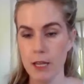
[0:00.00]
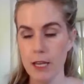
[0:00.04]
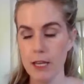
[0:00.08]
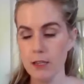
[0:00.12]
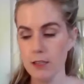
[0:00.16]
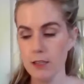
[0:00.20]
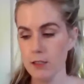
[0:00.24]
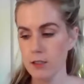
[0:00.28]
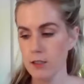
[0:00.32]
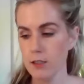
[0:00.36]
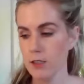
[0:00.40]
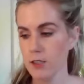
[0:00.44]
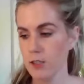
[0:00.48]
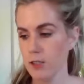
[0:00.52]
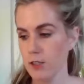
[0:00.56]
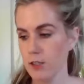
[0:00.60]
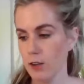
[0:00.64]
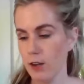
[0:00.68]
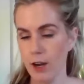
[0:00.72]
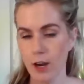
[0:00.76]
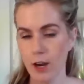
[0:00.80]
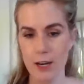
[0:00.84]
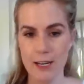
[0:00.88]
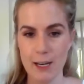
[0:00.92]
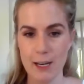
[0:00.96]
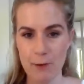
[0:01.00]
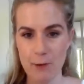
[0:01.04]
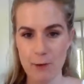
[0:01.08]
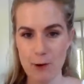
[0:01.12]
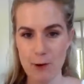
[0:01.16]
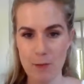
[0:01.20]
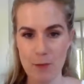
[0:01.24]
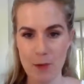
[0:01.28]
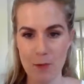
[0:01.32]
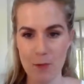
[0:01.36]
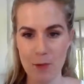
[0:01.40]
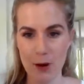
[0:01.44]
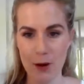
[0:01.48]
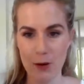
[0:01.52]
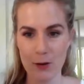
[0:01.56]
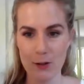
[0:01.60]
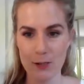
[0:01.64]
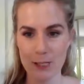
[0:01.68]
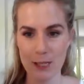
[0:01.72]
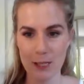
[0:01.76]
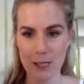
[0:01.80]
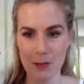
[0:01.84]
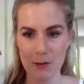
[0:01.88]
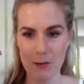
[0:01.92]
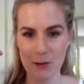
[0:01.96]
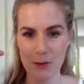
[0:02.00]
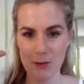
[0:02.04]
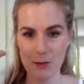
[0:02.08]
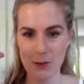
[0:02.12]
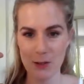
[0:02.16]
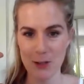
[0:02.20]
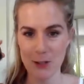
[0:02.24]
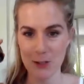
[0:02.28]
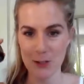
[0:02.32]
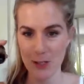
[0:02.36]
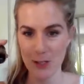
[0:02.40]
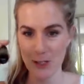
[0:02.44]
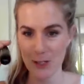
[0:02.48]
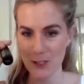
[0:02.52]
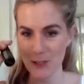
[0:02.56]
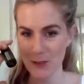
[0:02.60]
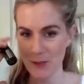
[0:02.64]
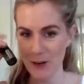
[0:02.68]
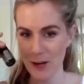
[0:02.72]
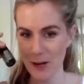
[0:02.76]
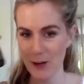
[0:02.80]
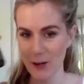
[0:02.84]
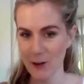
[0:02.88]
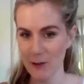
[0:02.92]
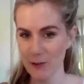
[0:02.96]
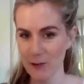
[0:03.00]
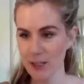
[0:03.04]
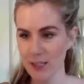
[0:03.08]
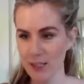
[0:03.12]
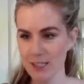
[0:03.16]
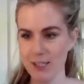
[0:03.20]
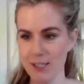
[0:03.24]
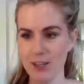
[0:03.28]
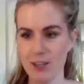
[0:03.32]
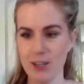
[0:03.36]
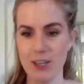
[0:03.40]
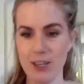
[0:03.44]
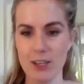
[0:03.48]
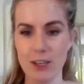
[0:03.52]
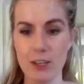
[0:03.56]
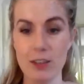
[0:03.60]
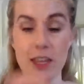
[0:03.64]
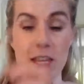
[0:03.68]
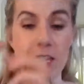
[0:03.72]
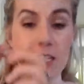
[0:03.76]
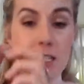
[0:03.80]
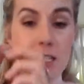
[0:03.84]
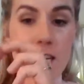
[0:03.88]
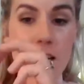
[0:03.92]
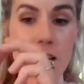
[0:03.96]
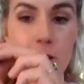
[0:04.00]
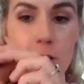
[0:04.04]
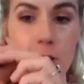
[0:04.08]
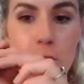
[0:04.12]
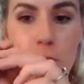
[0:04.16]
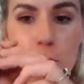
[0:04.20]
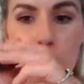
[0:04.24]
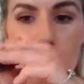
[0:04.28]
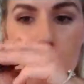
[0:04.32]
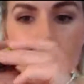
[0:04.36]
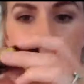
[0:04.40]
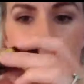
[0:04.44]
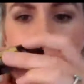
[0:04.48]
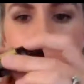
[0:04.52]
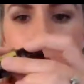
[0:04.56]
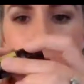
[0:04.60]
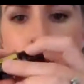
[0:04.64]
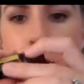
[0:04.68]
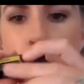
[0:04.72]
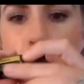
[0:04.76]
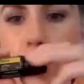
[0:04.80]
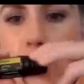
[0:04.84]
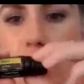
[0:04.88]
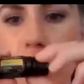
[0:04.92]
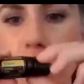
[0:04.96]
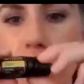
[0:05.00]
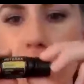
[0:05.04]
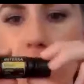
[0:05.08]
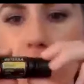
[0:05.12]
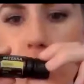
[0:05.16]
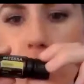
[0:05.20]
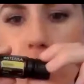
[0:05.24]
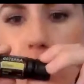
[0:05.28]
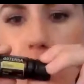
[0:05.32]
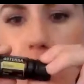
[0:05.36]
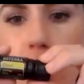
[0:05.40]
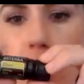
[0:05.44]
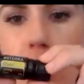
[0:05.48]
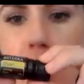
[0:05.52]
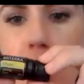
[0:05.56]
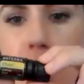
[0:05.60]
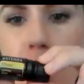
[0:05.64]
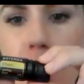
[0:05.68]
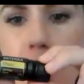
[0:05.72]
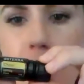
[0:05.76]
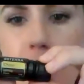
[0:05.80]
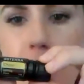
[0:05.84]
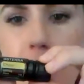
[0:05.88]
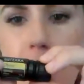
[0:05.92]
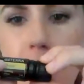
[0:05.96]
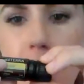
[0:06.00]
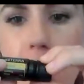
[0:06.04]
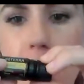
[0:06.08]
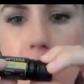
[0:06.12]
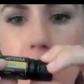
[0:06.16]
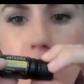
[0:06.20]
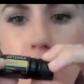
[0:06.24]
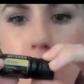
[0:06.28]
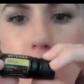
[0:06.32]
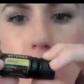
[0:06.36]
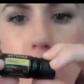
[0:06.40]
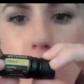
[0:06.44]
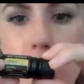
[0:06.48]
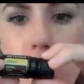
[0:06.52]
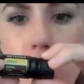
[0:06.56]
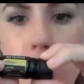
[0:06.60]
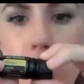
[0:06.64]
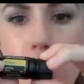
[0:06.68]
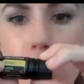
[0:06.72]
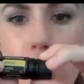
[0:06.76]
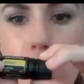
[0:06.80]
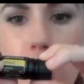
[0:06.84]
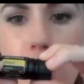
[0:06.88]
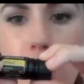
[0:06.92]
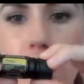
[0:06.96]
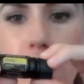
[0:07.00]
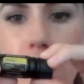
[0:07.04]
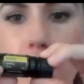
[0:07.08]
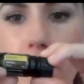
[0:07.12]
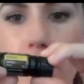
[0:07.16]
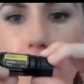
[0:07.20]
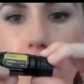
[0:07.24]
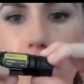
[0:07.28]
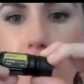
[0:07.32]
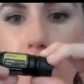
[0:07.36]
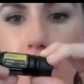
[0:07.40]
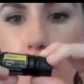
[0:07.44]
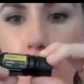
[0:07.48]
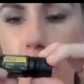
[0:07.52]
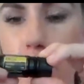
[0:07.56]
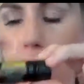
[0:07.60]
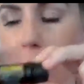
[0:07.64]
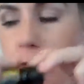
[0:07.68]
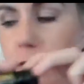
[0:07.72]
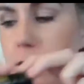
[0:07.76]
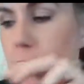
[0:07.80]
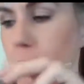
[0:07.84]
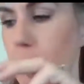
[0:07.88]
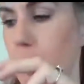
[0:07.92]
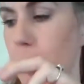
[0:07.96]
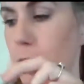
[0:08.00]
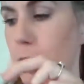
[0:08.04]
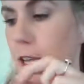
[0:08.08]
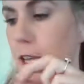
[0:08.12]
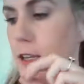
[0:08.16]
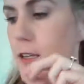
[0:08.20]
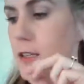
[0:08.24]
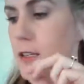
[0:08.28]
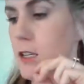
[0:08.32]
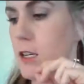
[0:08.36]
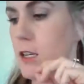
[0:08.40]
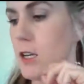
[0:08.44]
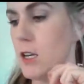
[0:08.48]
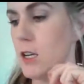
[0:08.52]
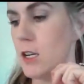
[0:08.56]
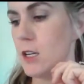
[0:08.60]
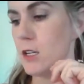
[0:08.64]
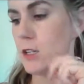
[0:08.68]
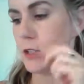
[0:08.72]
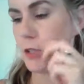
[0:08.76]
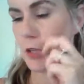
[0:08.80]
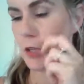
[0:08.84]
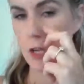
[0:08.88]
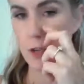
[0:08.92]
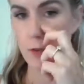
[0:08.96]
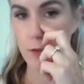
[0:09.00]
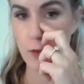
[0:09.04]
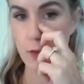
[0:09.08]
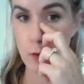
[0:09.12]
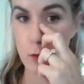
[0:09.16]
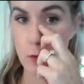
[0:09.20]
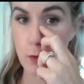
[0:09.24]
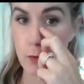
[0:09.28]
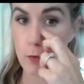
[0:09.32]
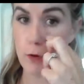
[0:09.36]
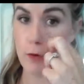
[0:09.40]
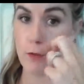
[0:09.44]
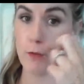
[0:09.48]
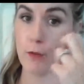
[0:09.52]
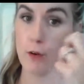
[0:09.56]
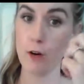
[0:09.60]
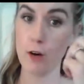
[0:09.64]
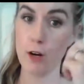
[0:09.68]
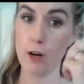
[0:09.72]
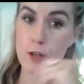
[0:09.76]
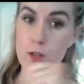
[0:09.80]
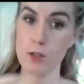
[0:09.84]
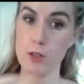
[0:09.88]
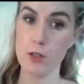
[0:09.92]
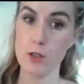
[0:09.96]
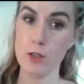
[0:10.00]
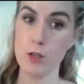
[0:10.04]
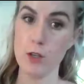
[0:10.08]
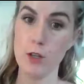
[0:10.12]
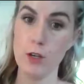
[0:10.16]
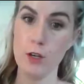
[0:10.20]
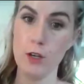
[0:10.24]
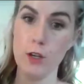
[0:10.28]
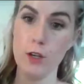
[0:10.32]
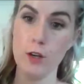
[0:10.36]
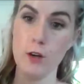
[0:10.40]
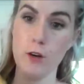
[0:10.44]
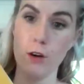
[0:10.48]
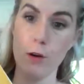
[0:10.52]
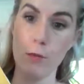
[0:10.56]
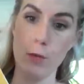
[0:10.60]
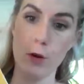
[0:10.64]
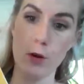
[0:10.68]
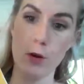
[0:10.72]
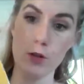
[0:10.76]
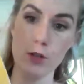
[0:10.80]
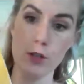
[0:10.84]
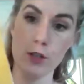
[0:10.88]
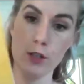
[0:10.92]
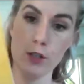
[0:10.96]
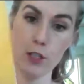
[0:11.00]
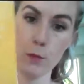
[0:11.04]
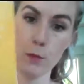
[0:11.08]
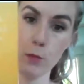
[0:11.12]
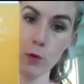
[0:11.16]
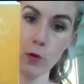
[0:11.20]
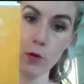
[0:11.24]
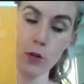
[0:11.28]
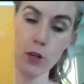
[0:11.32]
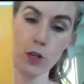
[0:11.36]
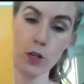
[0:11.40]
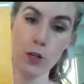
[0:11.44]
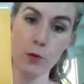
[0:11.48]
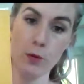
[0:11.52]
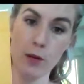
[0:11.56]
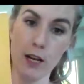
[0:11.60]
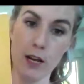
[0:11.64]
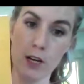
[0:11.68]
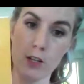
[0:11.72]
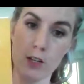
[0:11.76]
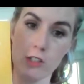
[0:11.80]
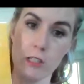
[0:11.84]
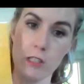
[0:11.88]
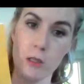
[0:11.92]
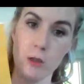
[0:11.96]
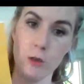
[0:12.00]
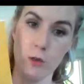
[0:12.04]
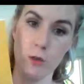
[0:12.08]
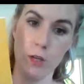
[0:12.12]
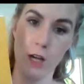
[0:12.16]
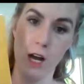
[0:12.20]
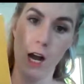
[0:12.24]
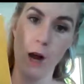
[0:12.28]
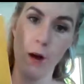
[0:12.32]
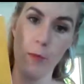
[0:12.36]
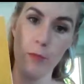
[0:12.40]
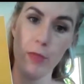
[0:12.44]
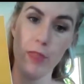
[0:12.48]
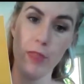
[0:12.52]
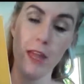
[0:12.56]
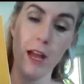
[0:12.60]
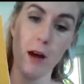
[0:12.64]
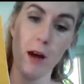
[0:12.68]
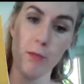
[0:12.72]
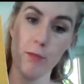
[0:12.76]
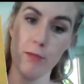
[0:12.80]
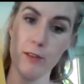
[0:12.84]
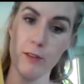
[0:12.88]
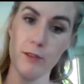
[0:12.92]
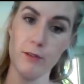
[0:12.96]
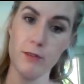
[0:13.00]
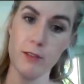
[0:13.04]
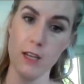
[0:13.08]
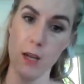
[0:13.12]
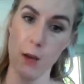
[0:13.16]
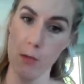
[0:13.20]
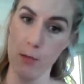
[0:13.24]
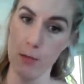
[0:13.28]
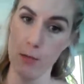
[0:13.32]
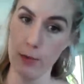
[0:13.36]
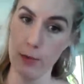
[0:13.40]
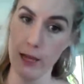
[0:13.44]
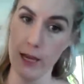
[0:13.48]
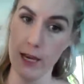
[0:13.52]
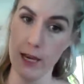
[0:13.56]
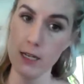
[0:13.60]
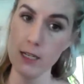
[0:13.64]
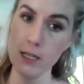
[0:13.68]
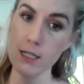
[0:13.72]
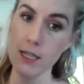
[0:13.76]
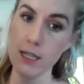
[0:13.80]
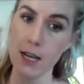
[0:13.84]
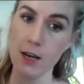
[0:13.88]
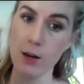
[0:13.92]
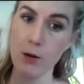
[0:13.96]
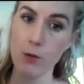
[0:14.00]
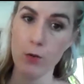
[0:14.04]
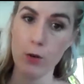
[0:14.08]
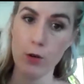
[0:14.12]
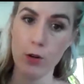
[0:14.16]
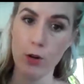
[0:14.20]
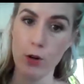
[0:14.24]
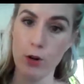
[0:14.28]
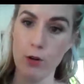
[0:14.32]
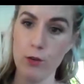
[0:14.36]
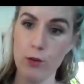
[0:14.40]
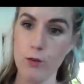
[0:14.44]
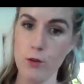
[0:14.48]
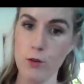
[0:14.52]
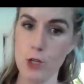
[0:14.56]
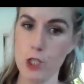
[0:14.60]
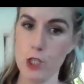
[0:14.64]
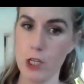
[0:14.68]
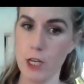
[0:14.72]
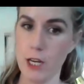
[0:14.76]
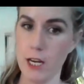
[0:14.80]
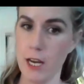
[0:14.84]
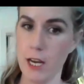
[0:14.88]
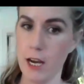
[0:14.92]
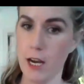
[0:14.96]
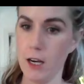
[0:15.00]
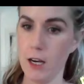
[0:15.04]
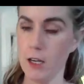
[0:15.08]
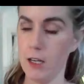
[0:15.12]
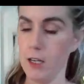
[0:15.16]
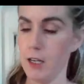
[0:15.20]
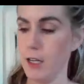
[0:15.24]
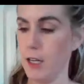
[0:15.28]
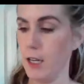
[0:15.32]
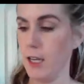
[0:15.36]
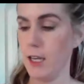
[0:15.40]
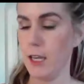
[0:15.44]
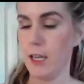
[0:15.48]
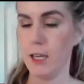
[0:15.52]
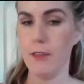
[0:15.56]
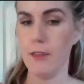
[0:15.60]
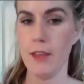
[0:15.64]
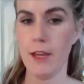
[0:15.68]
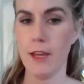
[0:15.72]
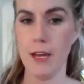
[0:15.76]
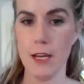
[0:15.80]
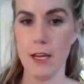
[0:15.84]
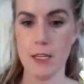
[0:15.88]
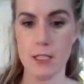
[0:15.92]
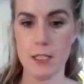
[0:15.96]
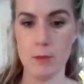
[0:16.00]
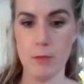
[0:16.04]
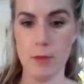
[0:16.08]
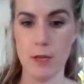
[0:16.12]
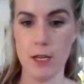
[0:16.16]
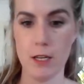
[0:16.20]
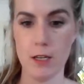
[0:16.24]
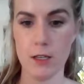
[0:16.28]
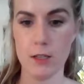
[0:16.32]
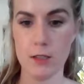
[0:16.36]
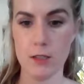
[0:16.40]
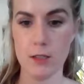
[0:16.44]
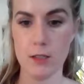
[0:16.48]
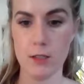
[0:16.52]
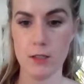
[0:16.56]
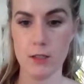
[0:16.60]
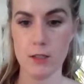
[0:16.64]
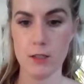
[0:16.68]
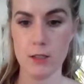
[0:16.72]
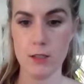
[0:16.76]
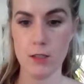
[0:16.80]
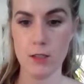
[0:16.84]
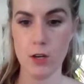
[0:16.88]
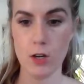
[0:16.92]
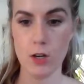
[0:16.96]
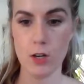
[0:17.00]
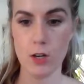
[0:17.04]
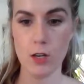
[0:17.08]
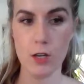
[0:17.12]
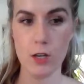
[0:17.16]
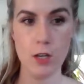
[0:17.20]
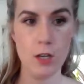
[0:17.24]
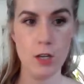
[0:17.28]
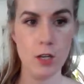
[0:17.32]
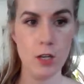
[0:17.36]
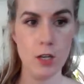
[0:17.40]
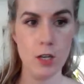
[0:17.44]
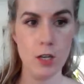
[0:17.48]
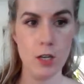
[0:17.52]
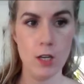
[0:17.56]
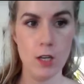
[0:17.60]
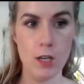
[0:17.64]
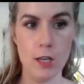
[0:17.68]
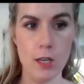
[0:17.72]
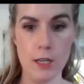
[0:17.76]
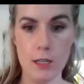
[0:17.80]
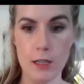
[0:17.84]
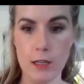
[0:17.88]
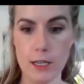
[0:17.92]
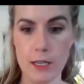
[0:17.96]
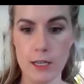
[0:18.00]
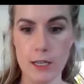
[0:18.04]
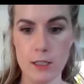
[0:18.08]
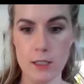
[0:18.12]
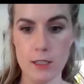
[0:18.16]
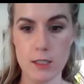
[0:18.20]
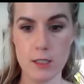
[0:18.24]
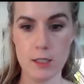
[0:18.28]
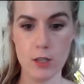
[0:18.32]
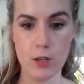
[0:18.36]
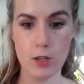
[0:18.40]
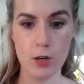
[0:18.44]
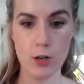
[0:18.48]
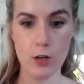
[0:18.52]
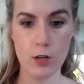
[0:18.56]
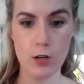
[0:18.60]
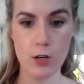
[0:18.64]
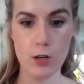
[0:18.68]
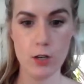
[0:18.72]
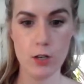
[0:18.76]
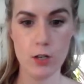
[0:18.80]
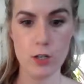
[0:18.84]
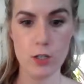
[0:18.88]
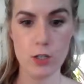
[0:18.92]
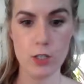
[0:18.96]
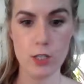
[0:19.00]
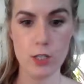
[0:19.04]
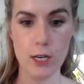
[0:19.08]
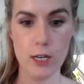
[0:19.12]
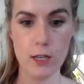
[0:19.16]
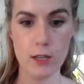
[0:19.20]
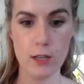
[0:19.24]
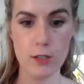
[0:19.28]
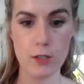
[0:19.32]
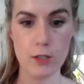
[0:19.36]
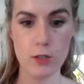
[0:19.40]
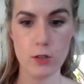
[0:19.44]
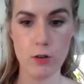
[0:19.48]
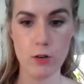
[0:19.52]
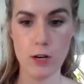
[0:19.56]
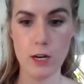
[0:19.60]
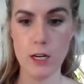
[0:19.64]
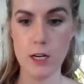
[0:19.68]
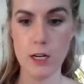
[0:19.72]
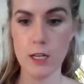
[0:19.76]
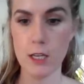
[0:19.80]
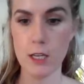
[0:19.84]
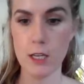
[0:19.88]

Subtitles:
blend. I never remember. I always get them confused, so I just read off it. So that's another good one for you to know as well. So see here, it's got cheer and then uplifting blend. So if you were referring to your emotions book, you would actually look up the uplifting blend and it would go through cheer in that aspect. So let's go share the screen